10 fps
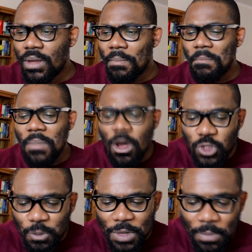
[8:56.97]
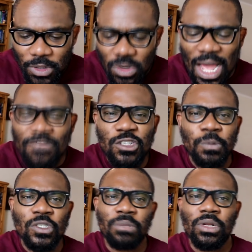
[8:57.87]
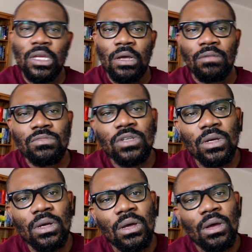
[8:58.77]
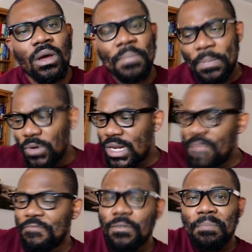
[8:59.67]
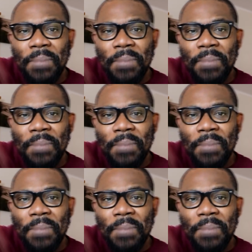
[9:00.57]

Most people don't have disposable incomes. People live from